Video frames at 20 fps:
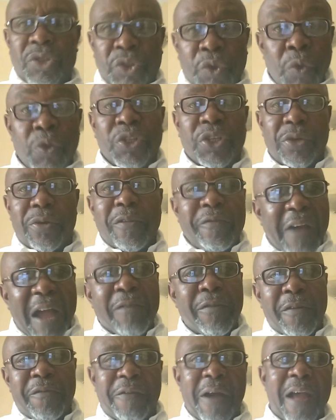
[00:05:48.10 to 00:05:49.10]

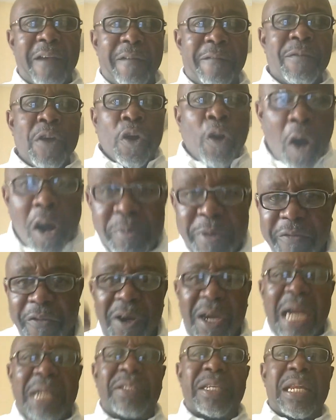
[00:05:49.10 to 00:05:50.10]
0811-00-20505. Call me
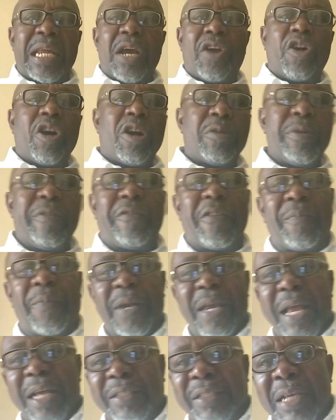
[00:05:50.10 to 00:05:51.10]
for counseling and call me for
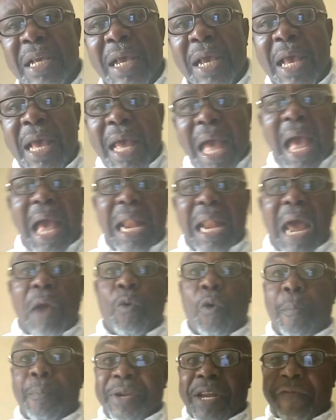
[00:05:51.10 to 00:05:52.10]
prayers. And I
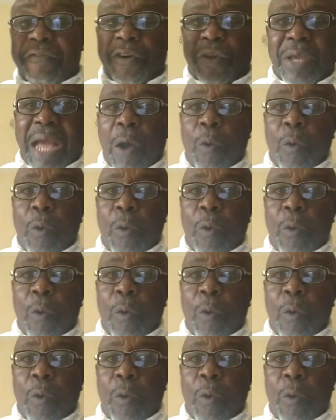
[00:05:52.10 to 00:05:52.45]
will pray for you